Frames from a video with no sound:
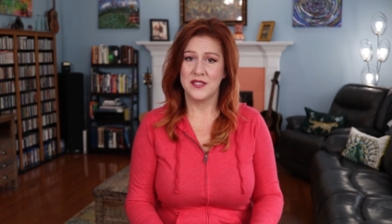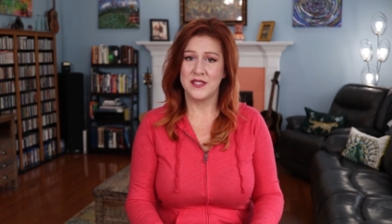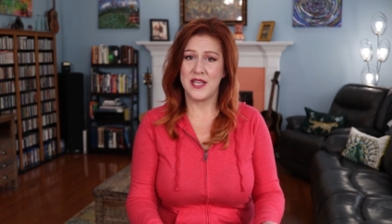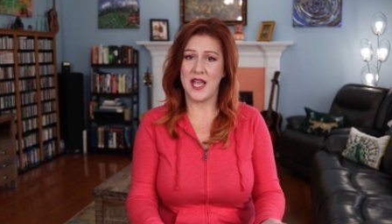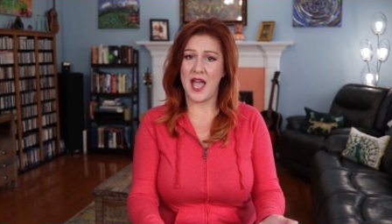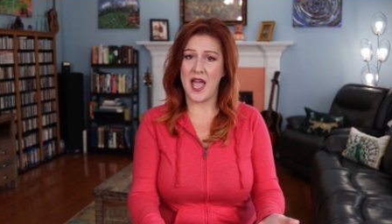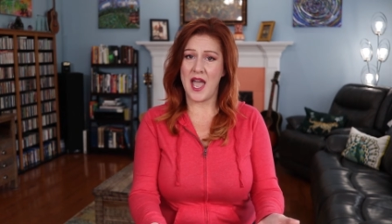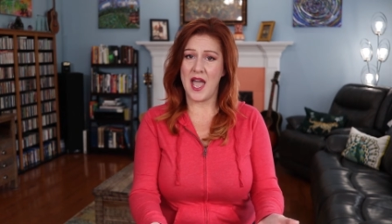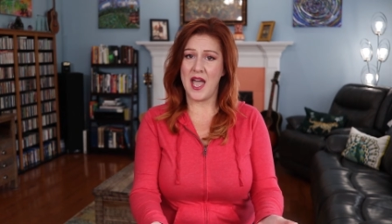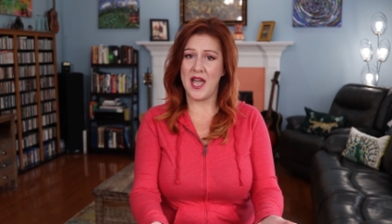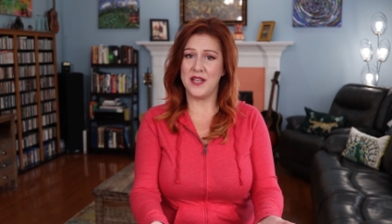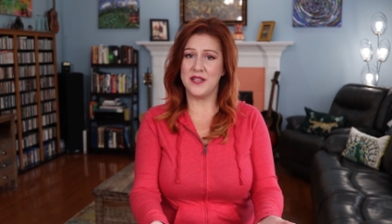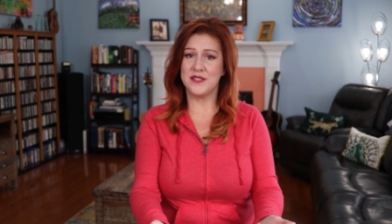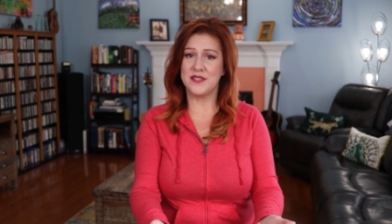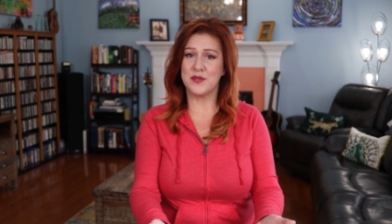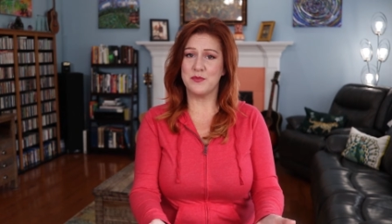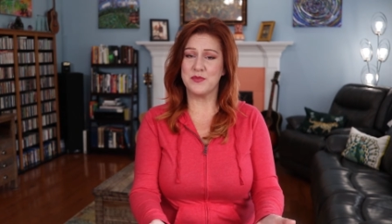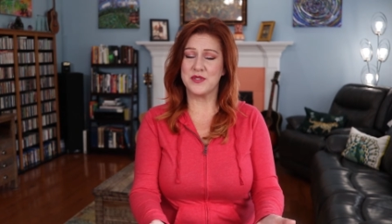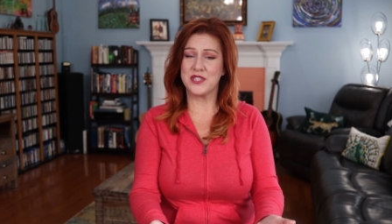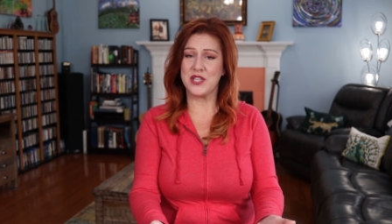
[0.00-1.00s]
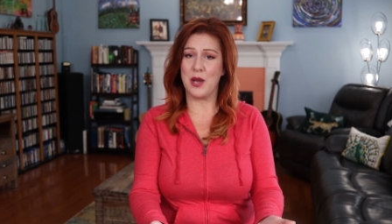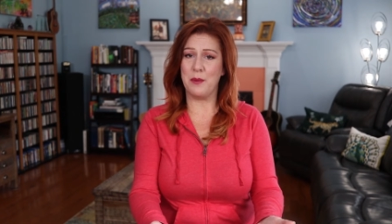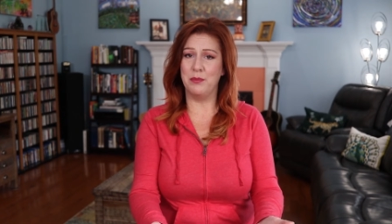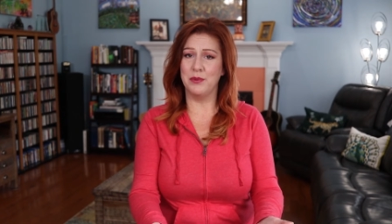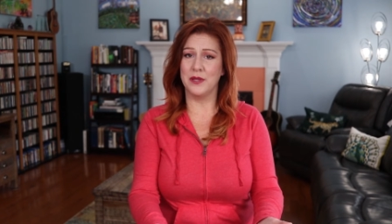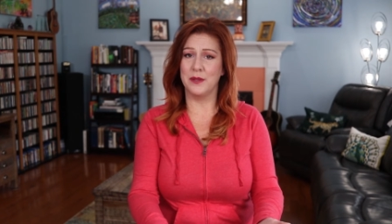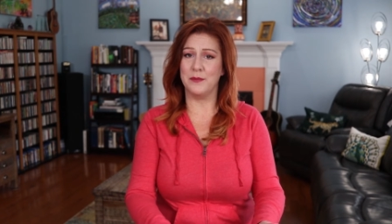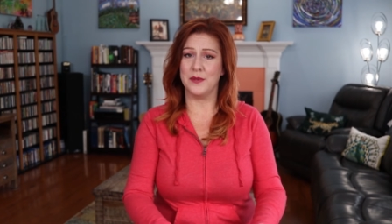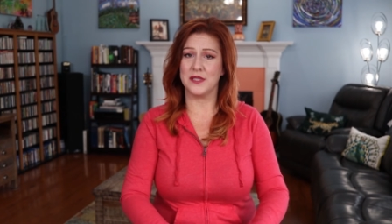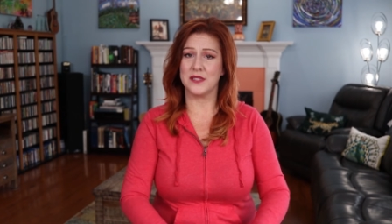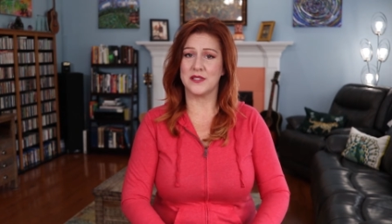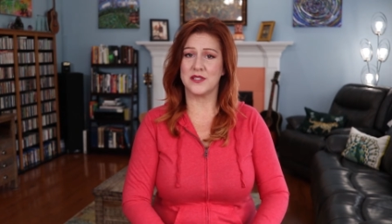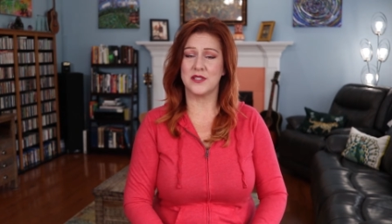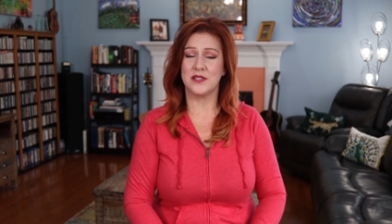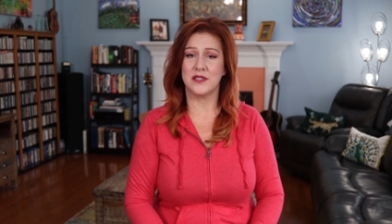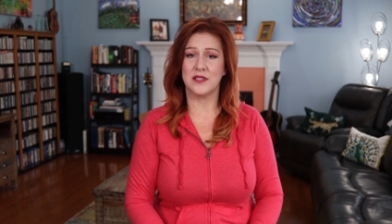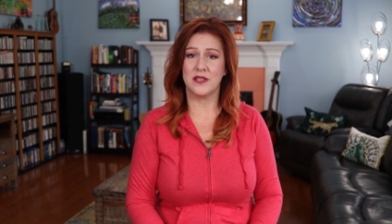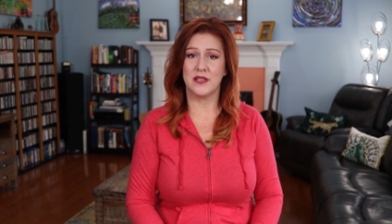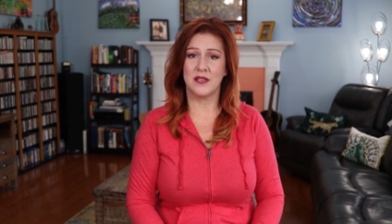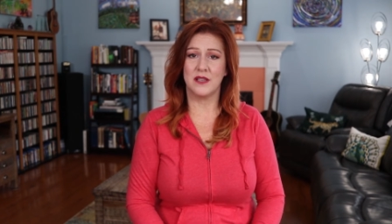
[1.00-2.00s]
to add some
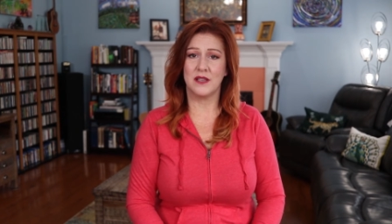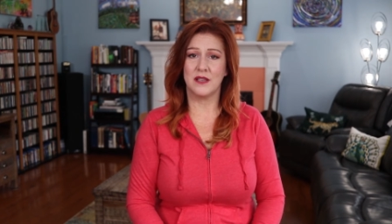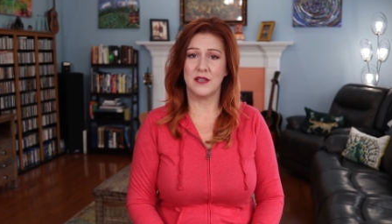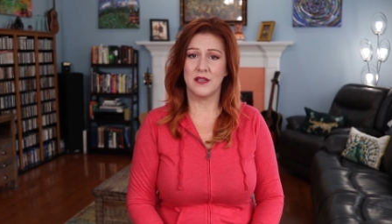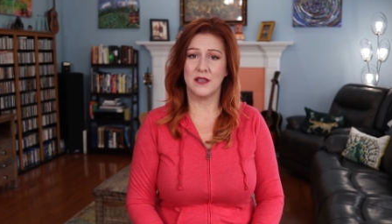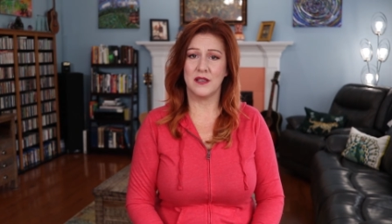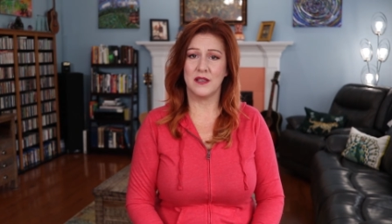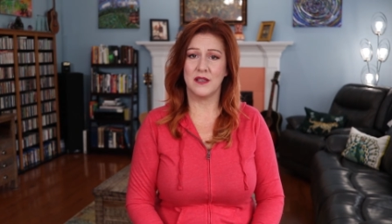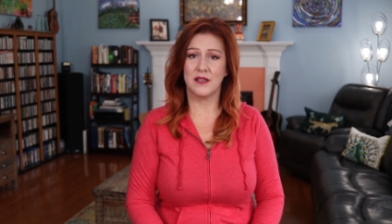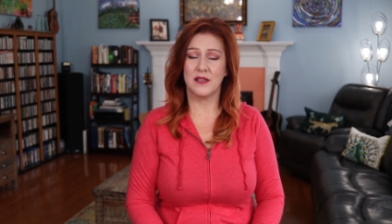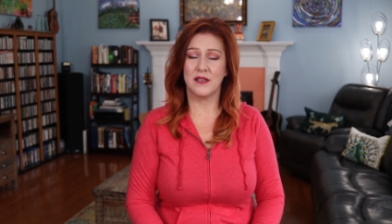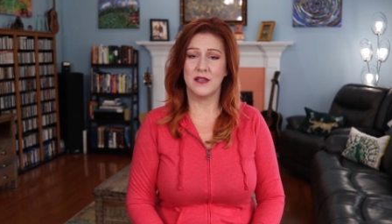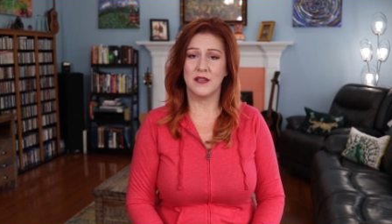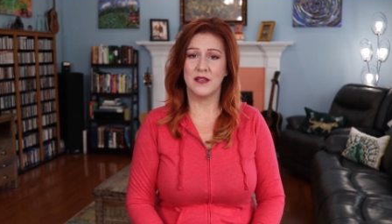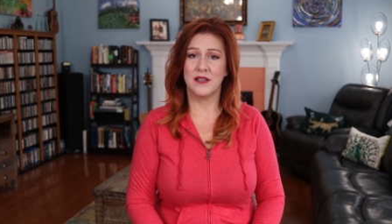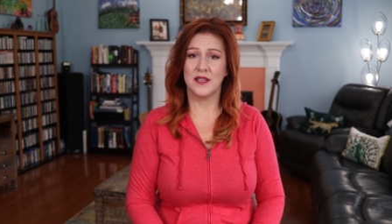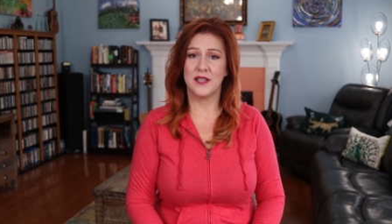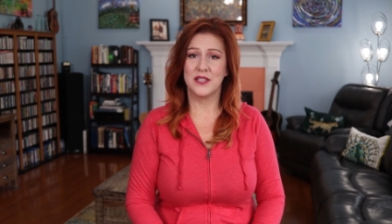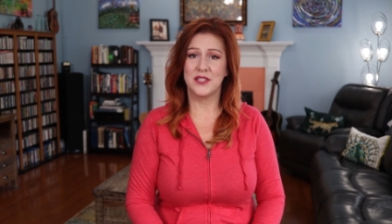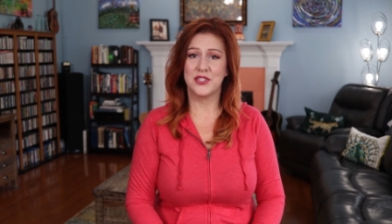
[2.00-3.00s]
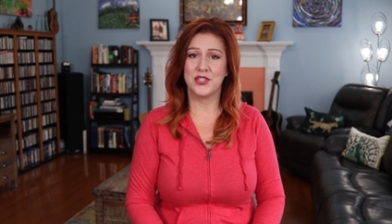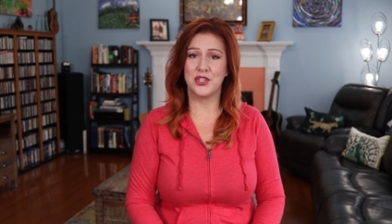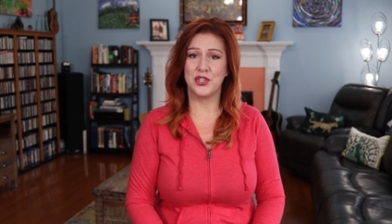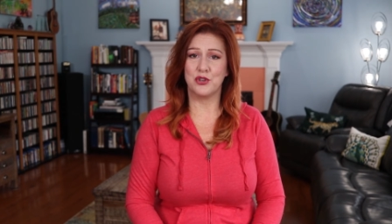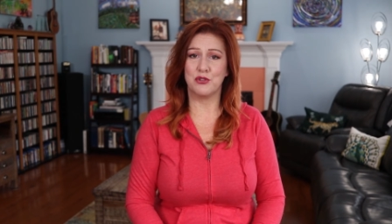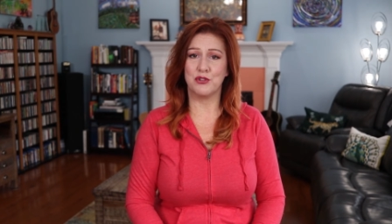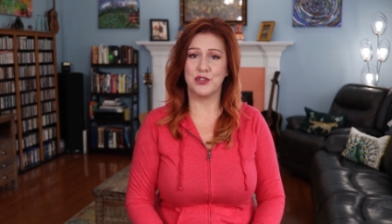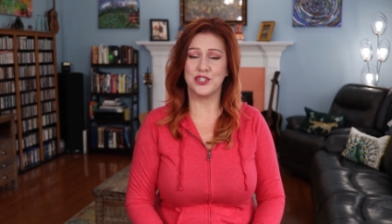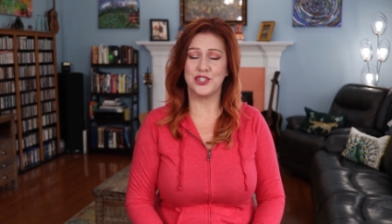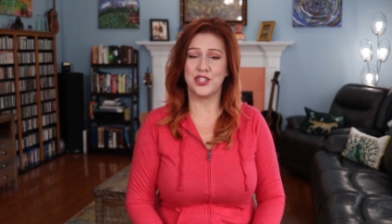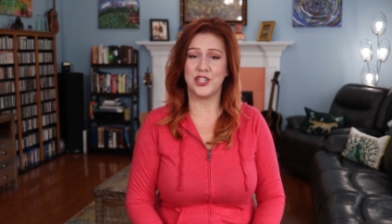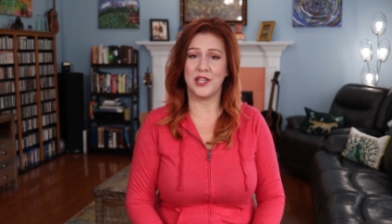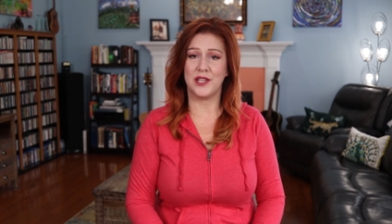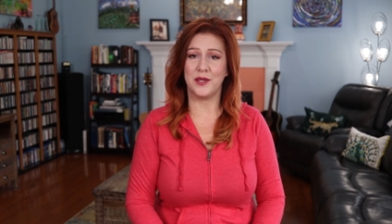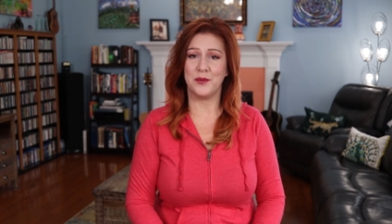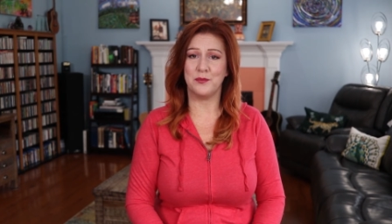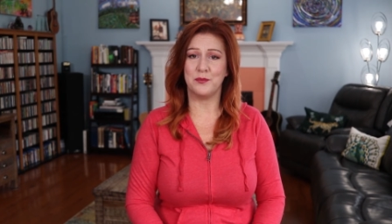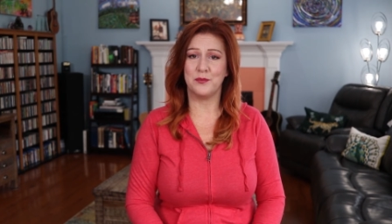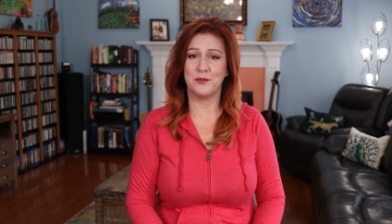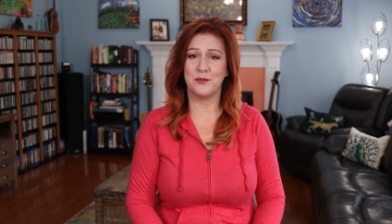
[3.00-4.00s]
supplements to your
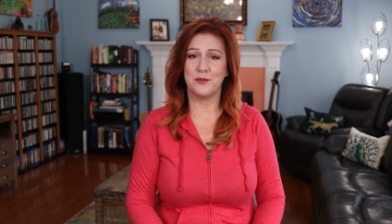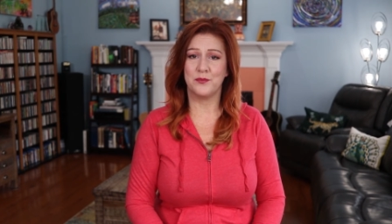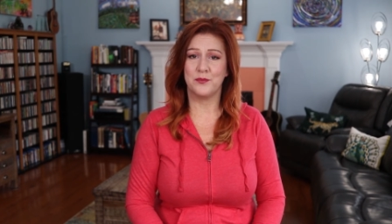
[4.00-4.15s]
regime.